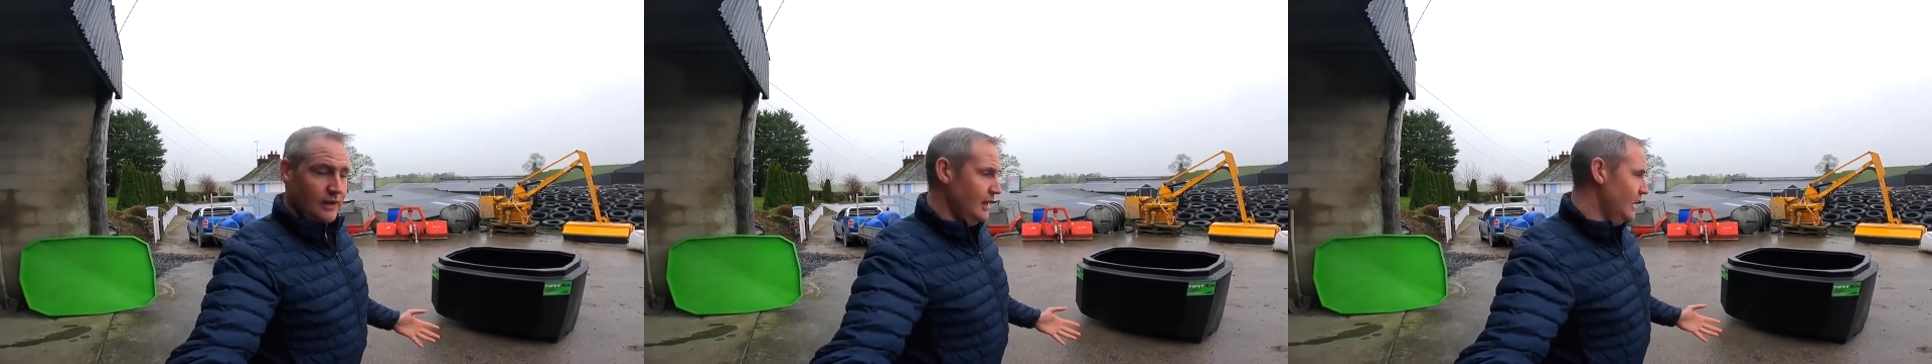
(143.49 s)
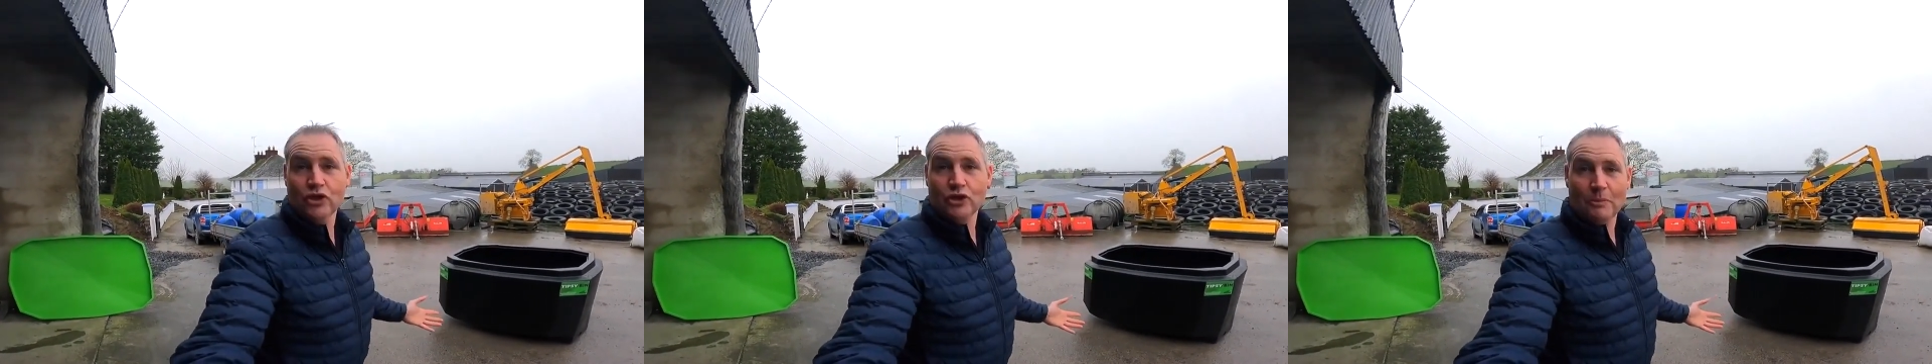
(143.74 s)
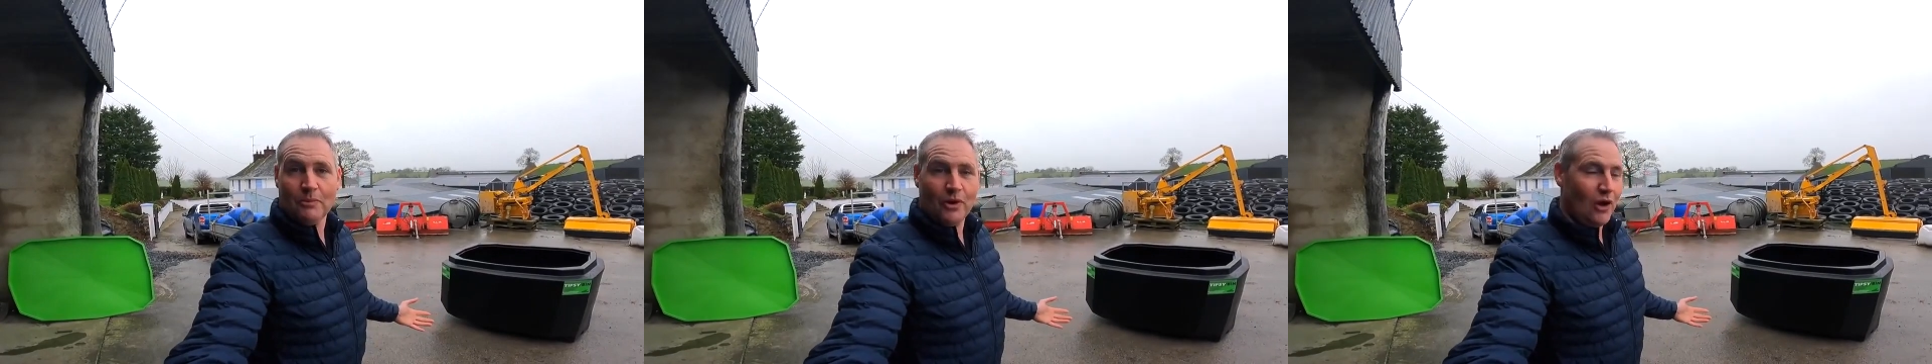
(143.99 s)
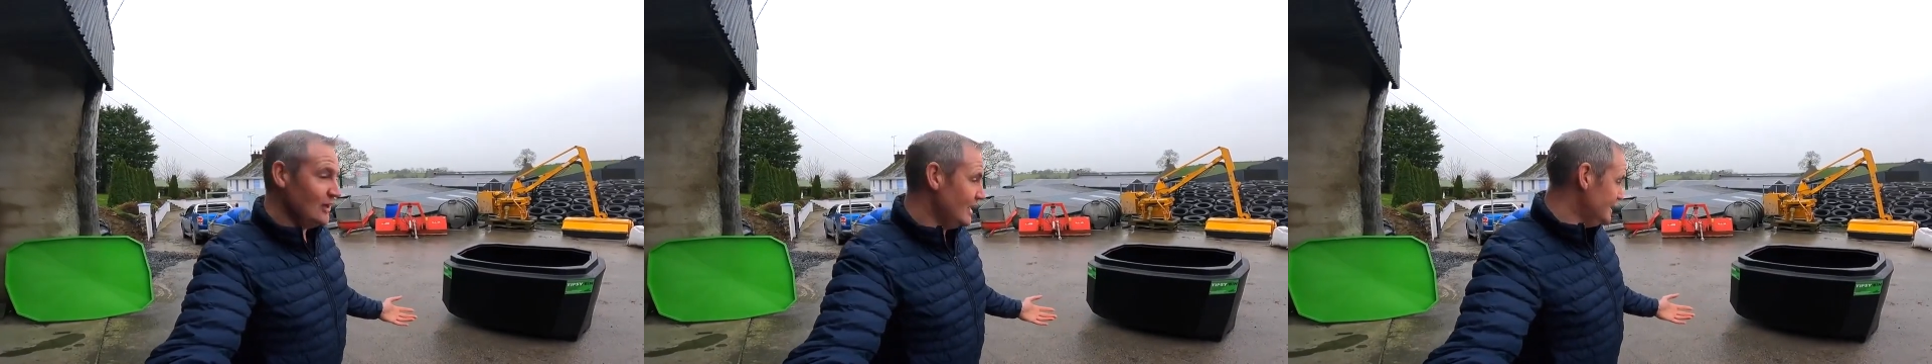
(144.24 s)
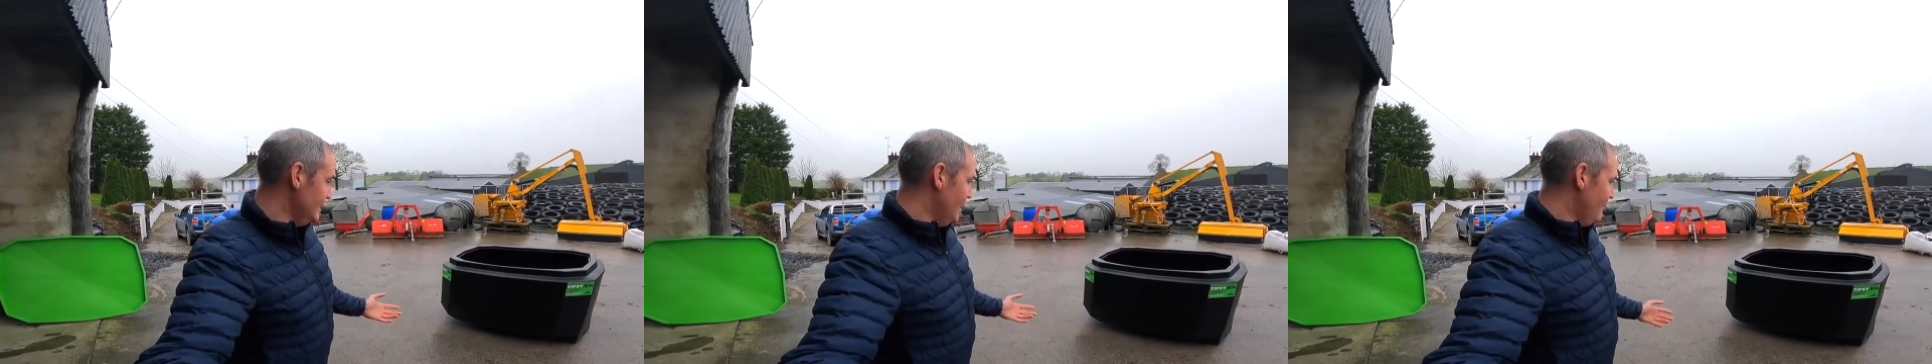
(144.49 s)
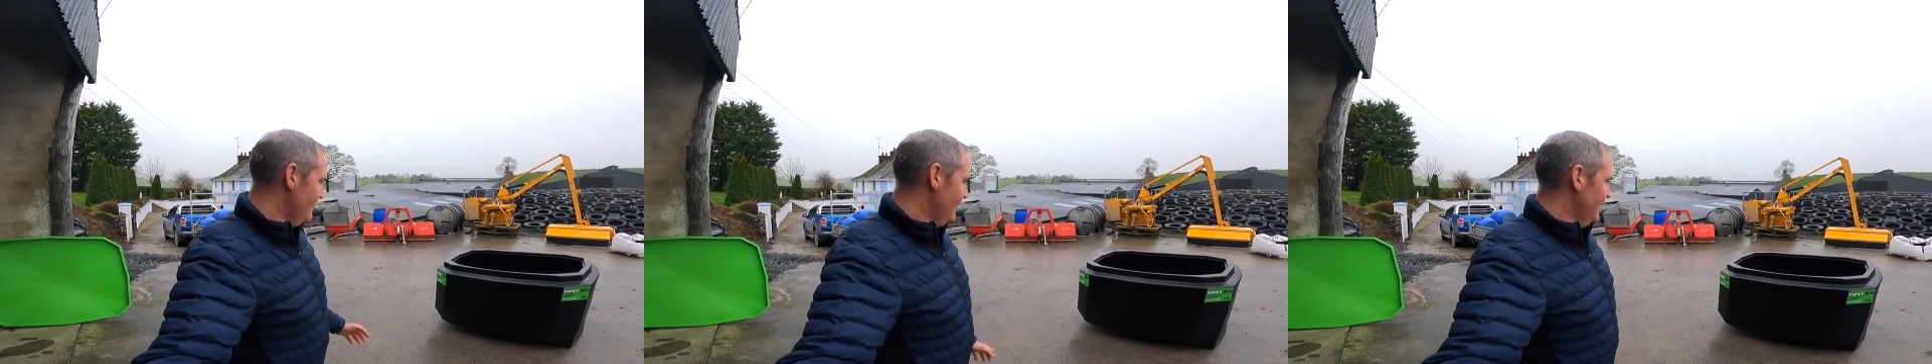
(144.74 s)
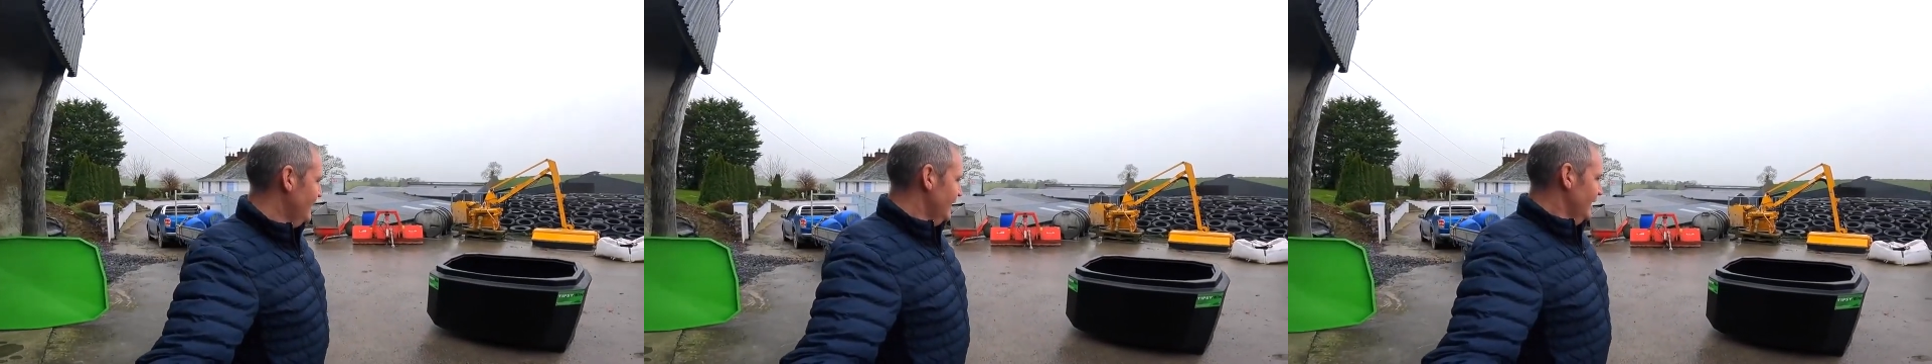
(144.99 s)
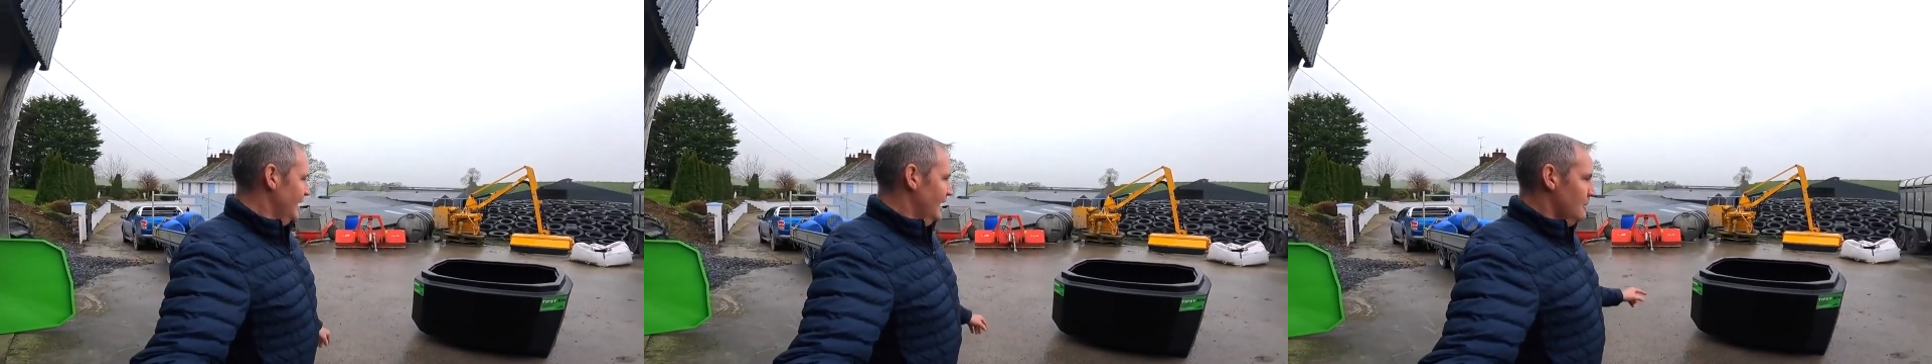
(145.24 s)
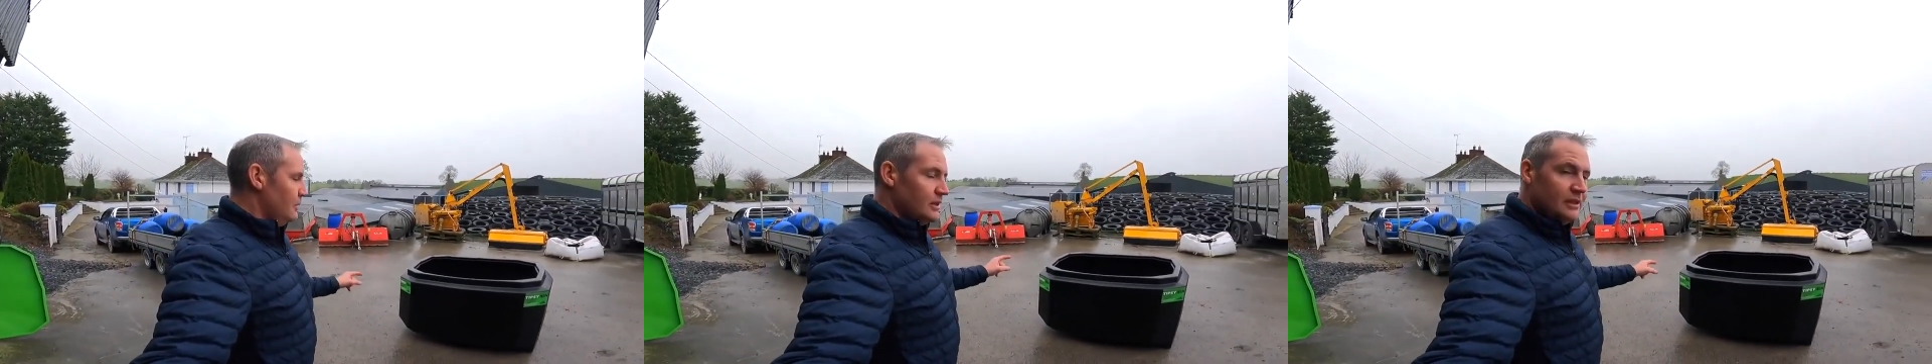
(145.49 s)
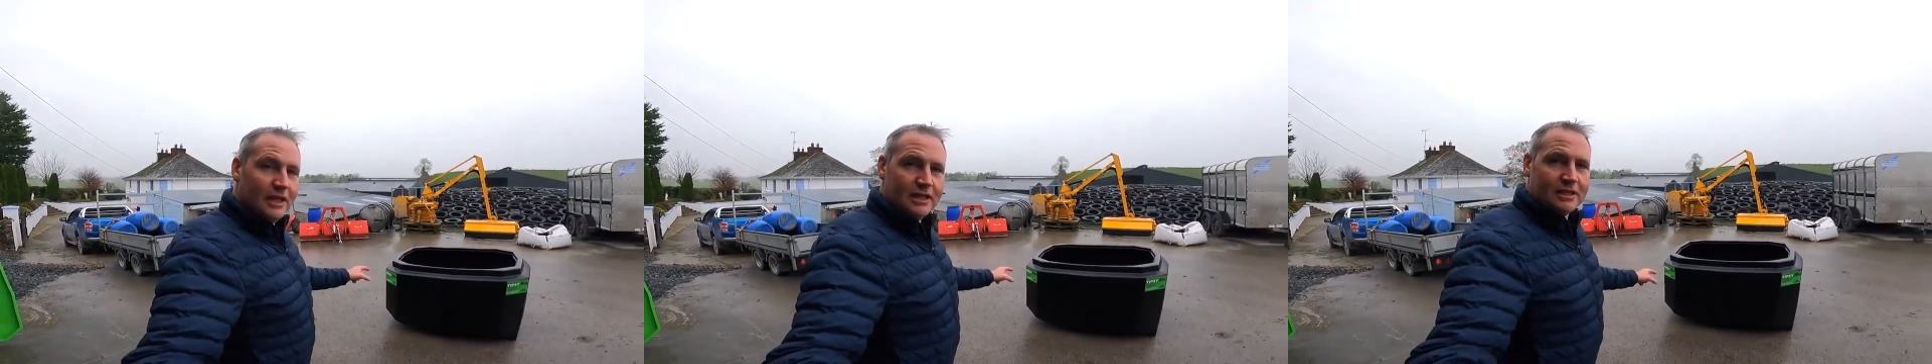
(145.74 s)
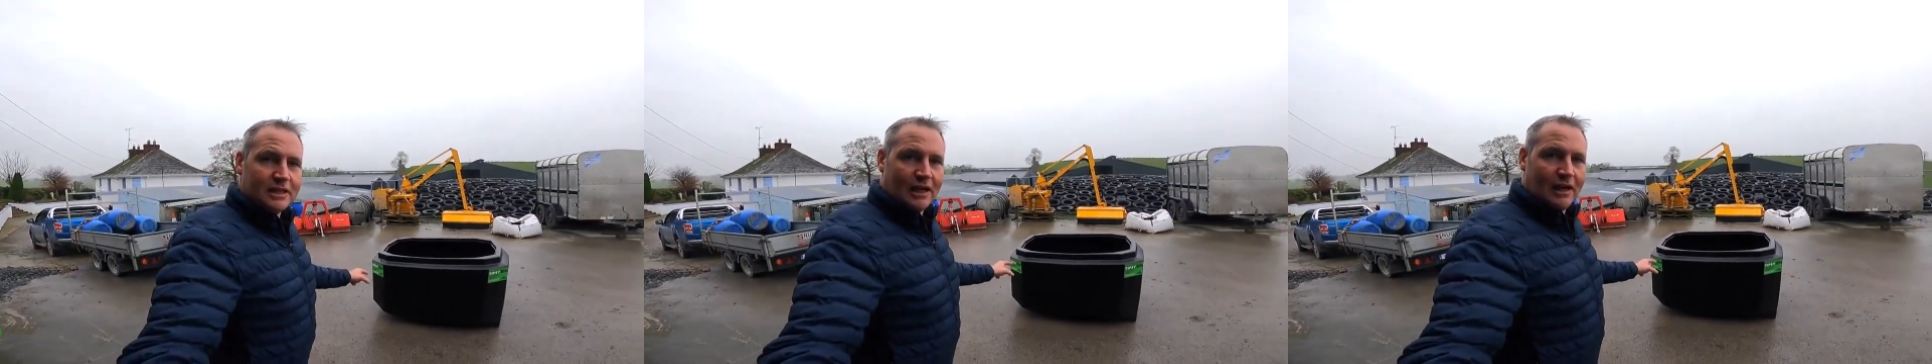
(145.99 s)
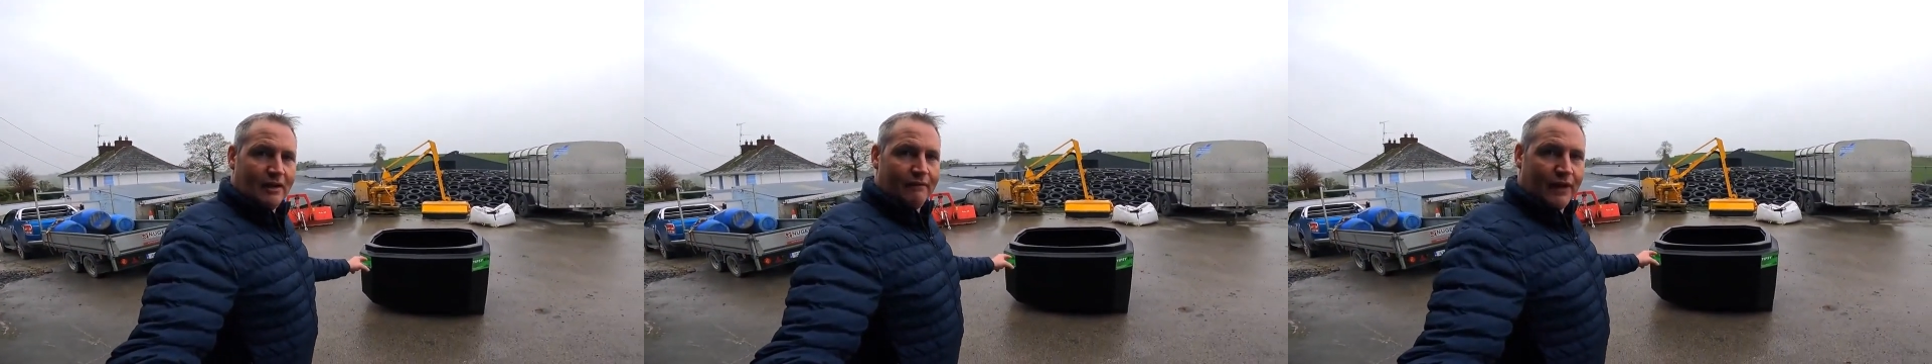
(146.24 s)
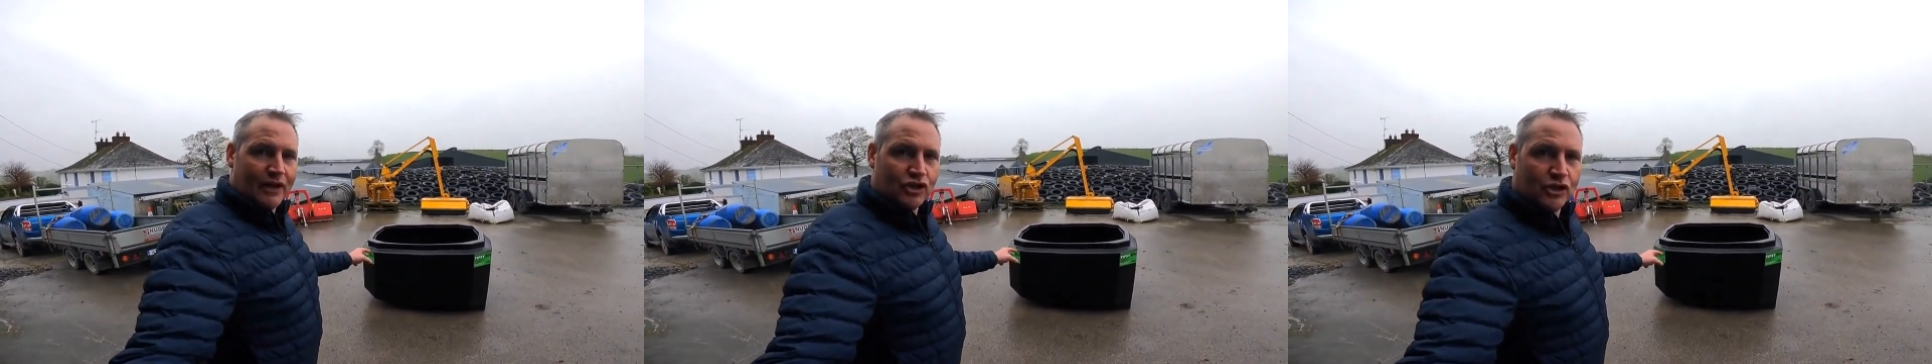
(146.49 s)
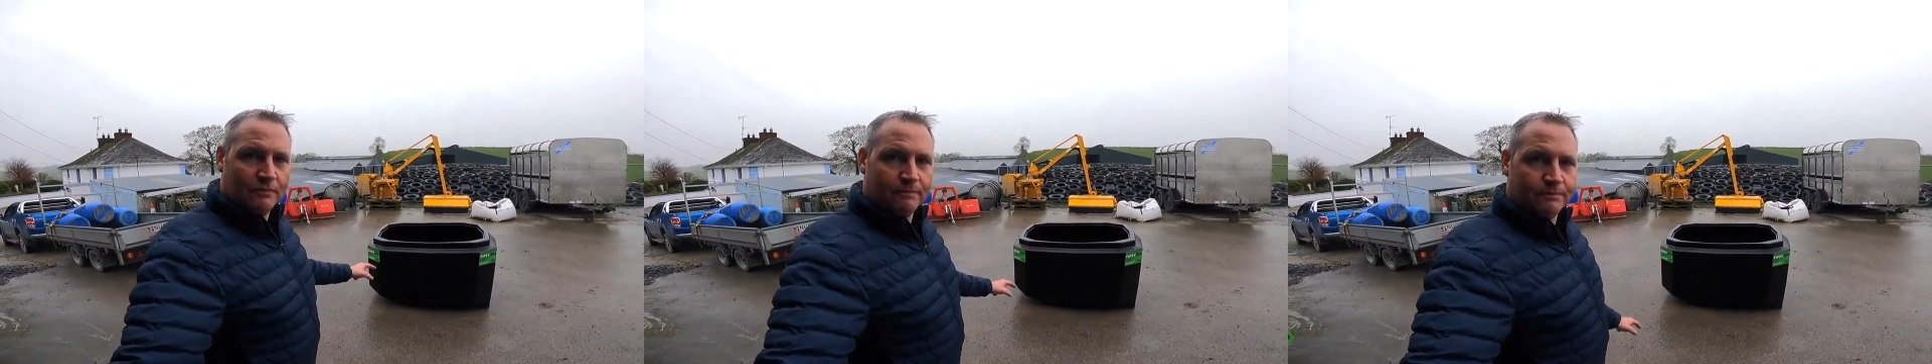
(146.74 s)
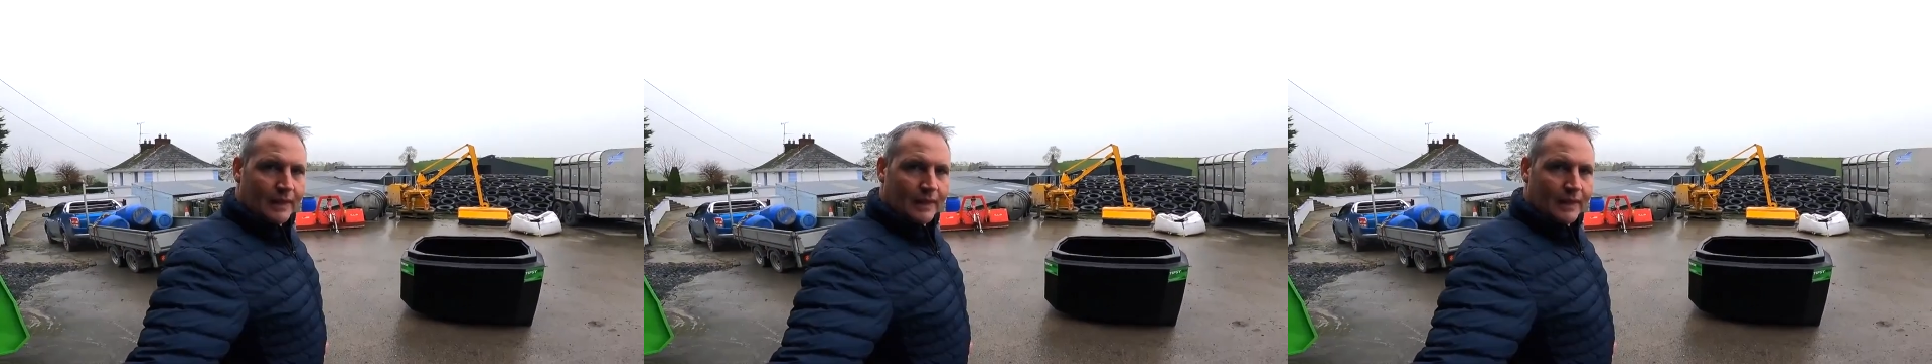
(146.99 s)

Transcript: It's just something we're all guilty of. But this little invention